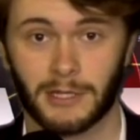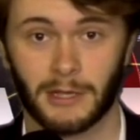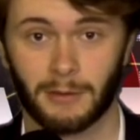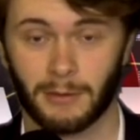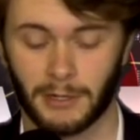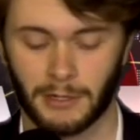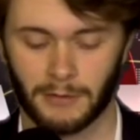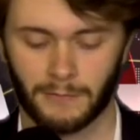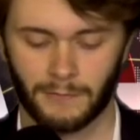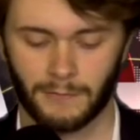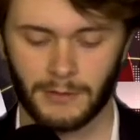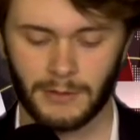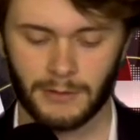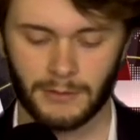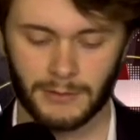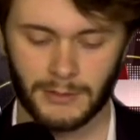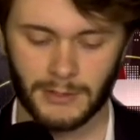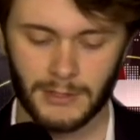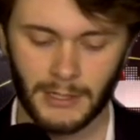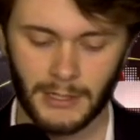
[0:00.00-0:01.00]
They were
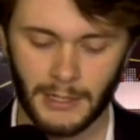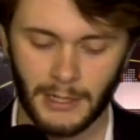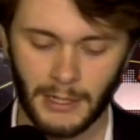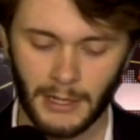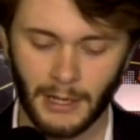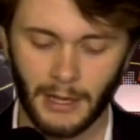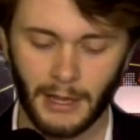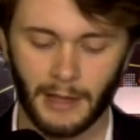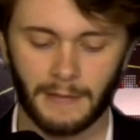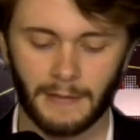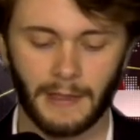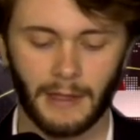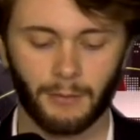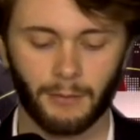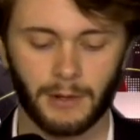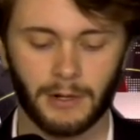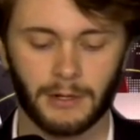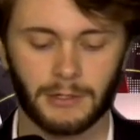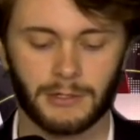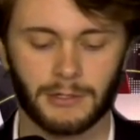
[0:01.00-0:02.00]
confused and they
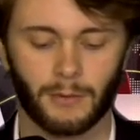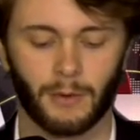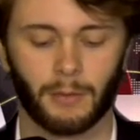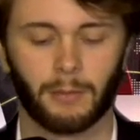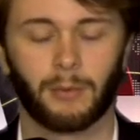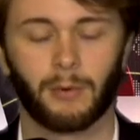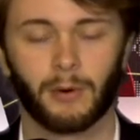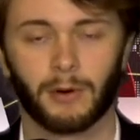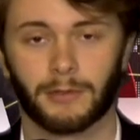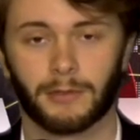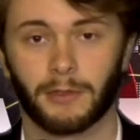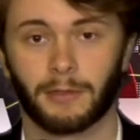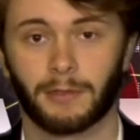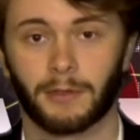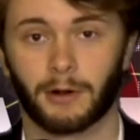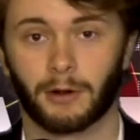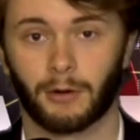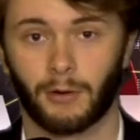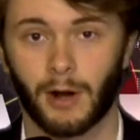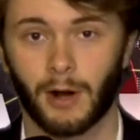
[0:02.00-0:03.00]
wanted to report that
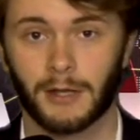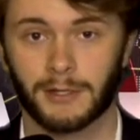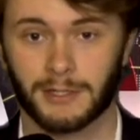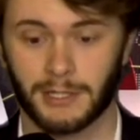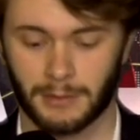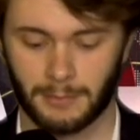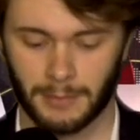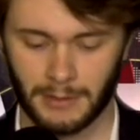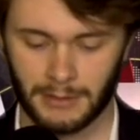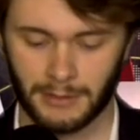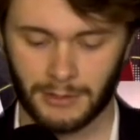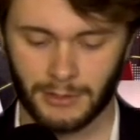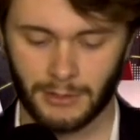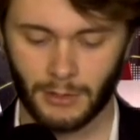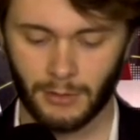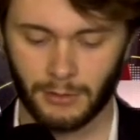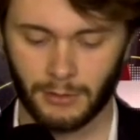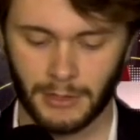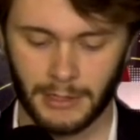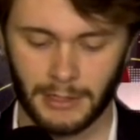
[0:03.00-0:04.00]
their cross had been
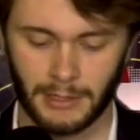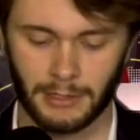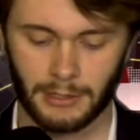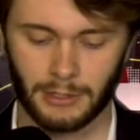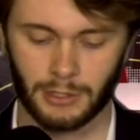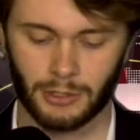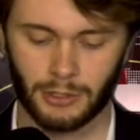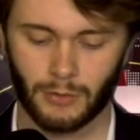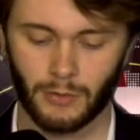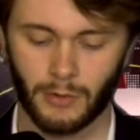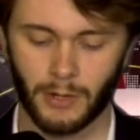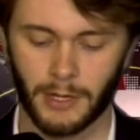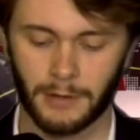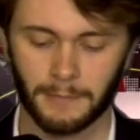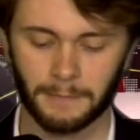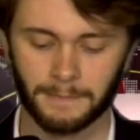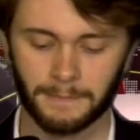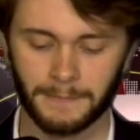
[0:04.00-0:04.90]
stolen and destroyed.